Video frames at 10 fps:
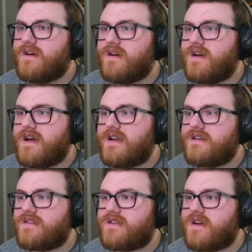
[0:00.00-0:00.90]
That
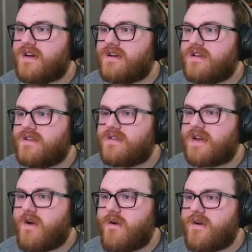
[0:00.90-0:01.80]
is, uh, that is like
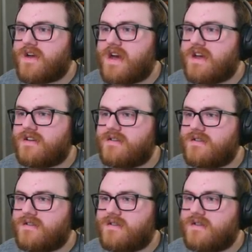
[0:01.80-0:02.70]
hurricane
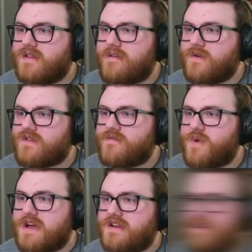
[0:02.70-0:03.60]
levels of wind.